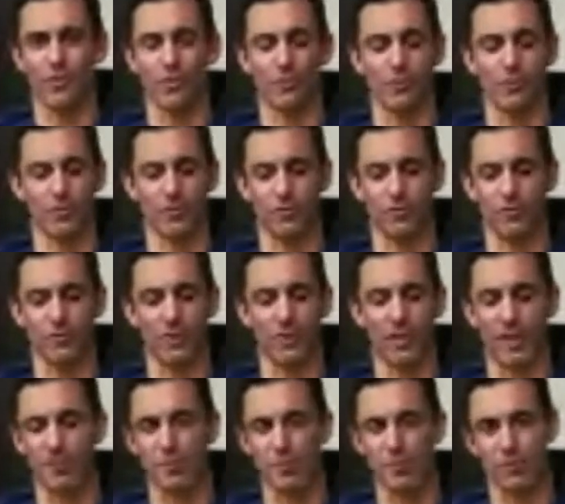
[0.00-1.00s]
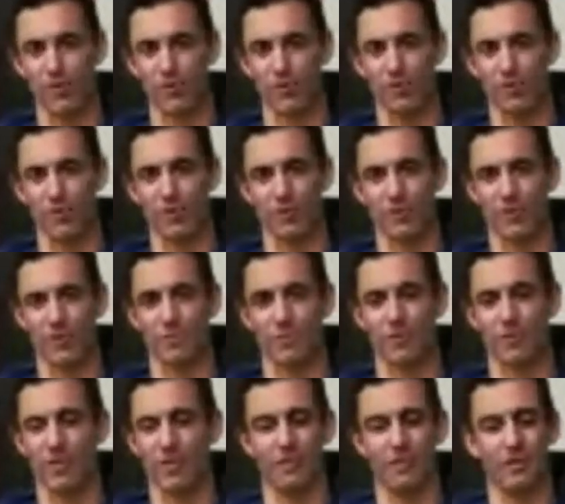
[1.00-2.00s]
when you're doing liposuction on
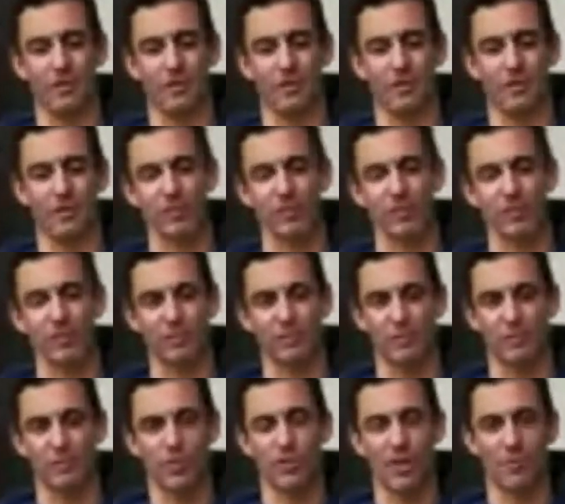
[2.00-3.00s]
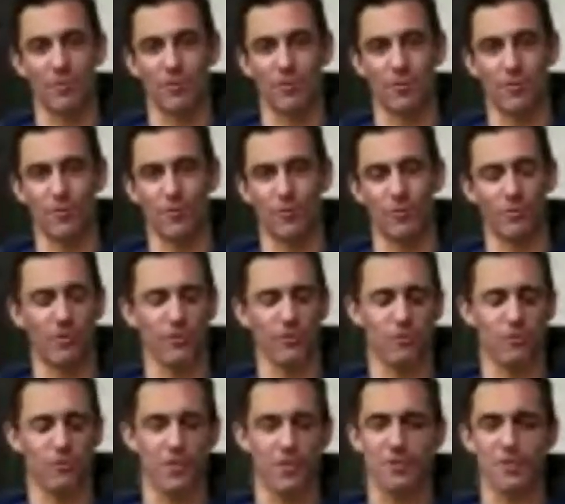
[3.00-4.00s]
somebody and they're able to chit-chat with you, and
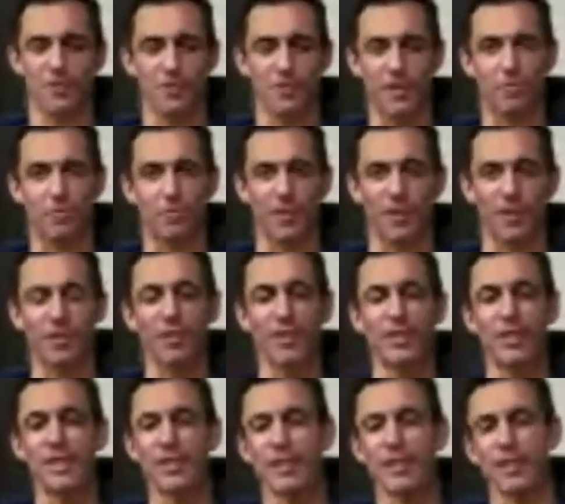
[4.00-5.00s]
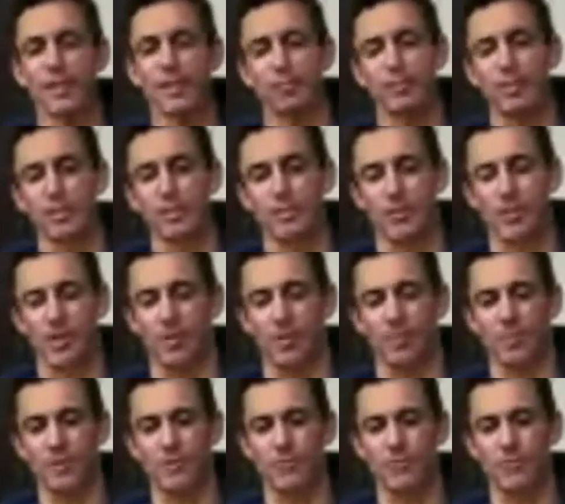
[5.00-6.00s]
usually they're sleeping. But
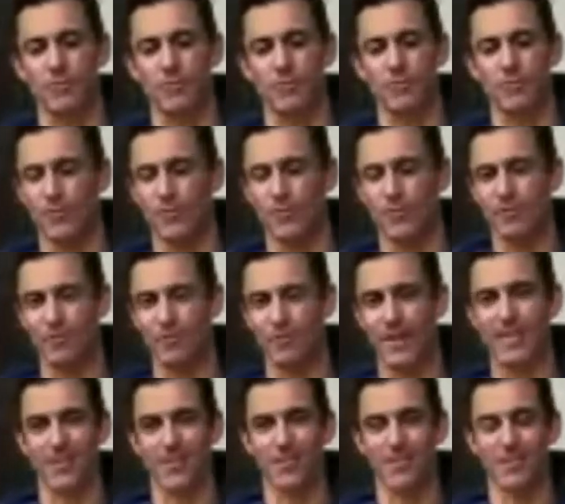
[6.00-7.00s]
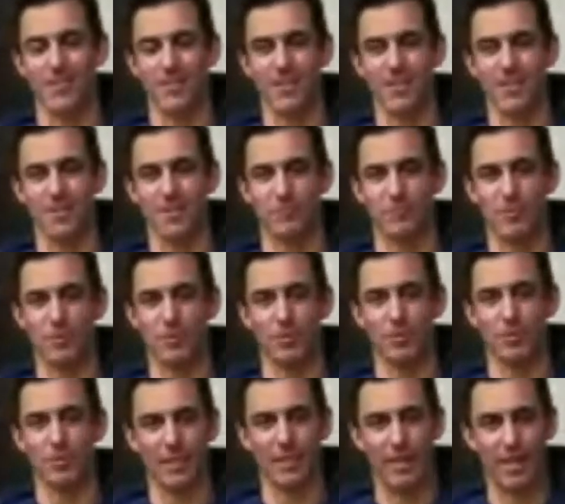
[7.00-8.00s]
it's very, very fascinating to see them be able
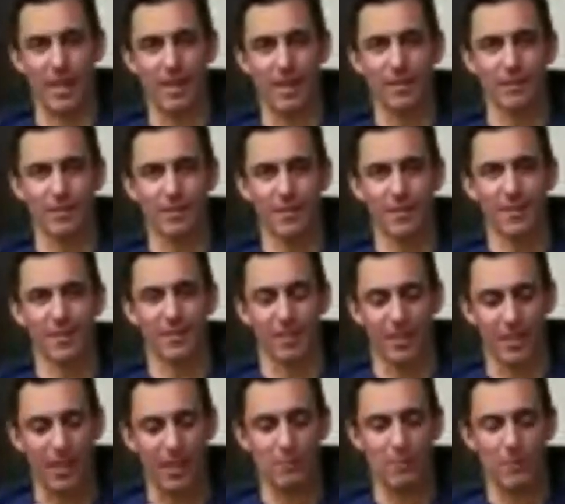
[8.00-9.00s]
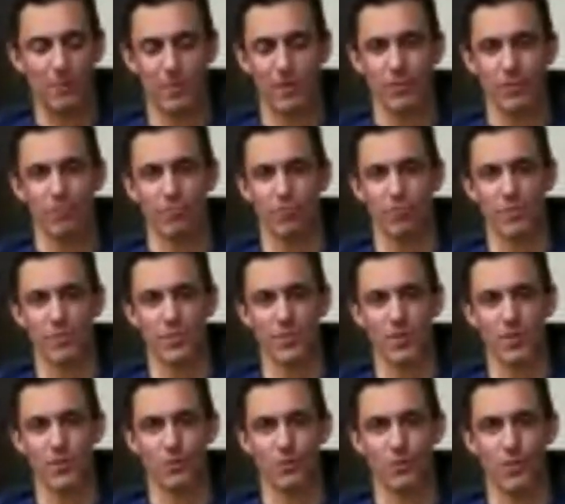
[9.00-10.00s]
to get a liposuction
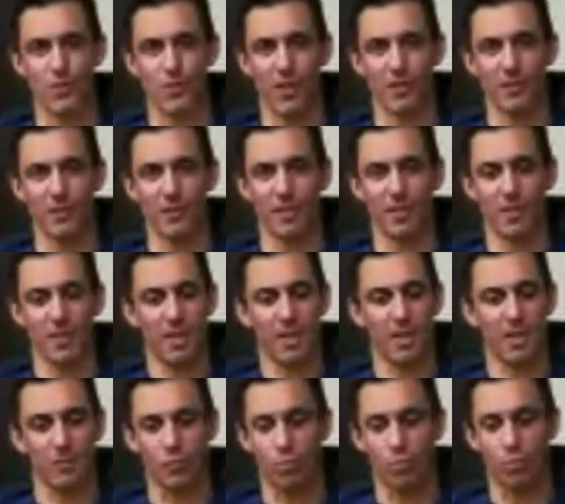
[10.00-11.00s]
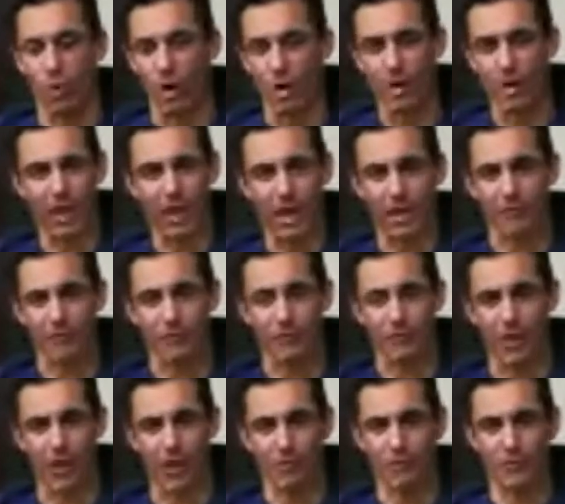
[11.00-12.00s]
procedure done and walk out of the
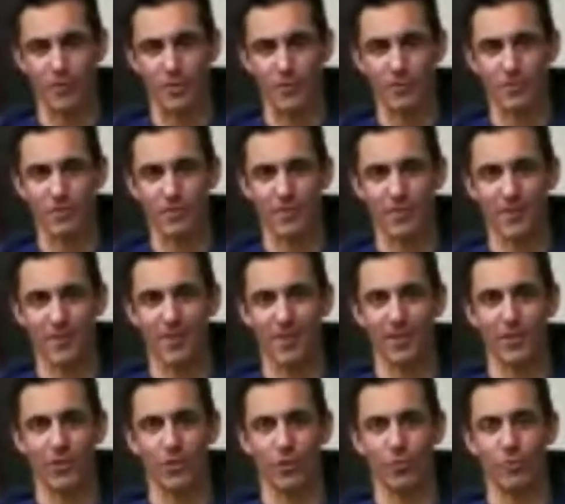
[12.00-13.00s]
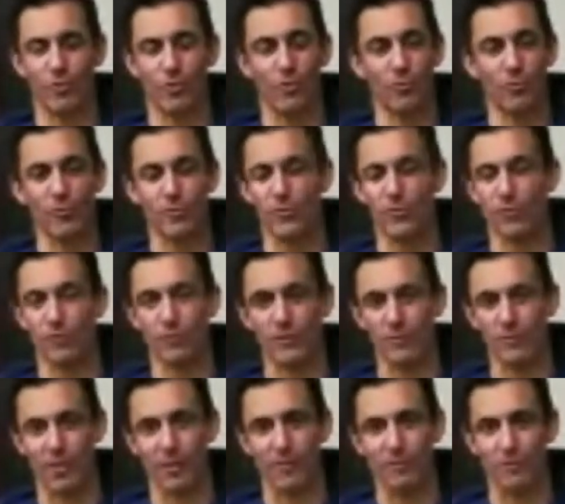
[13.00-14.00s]
office, with almost no
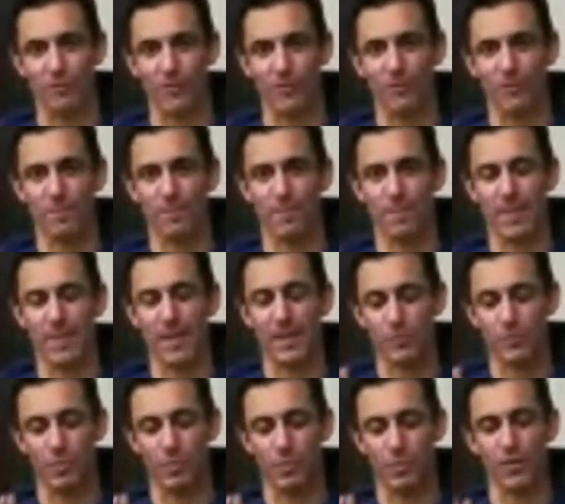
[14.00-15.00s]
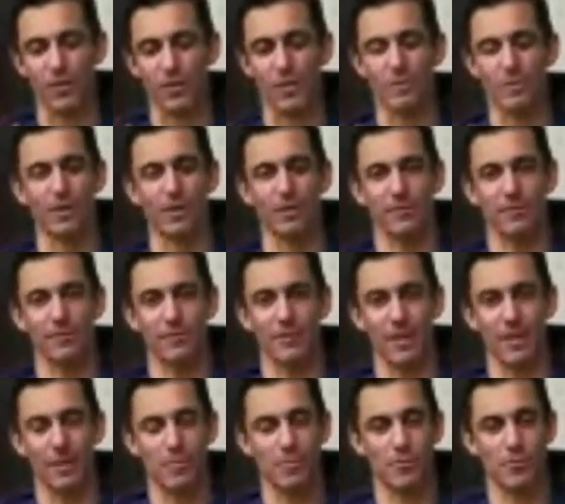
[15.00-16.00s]
discomfort. That's one of the things about
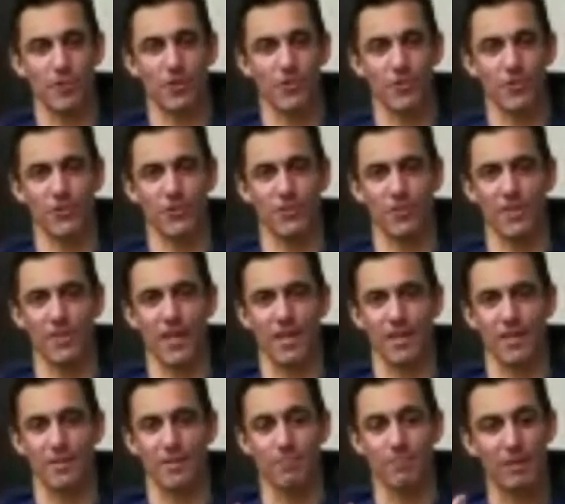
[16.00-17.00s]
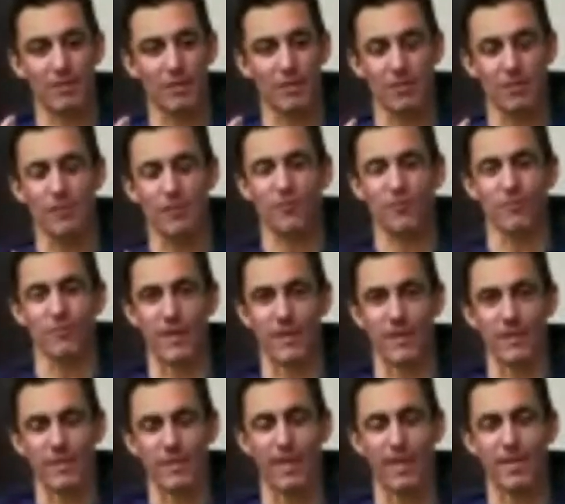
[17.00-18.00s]
liposuction today that makes it such a
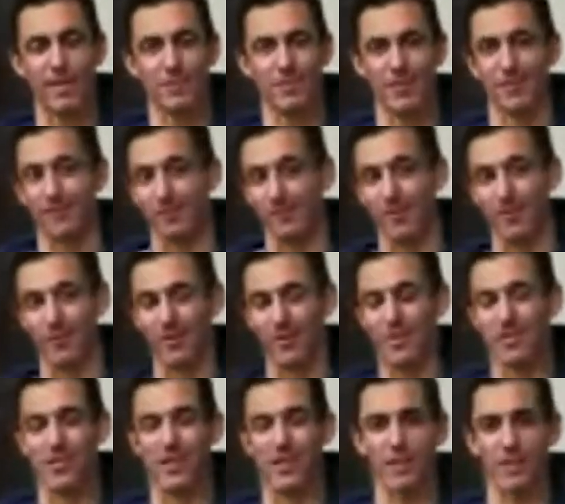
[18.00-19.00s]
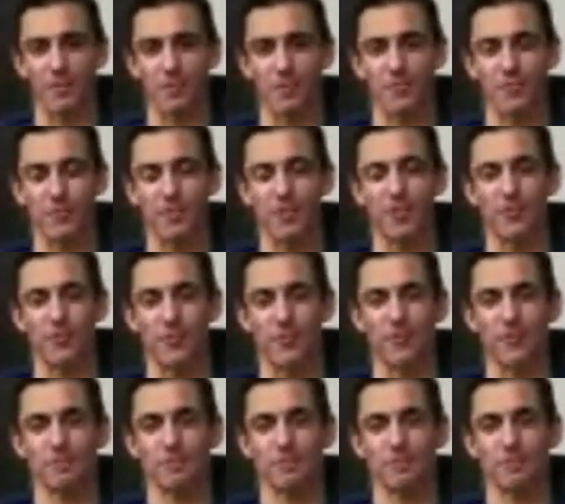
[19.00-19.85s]
fantastic and exciting procedure.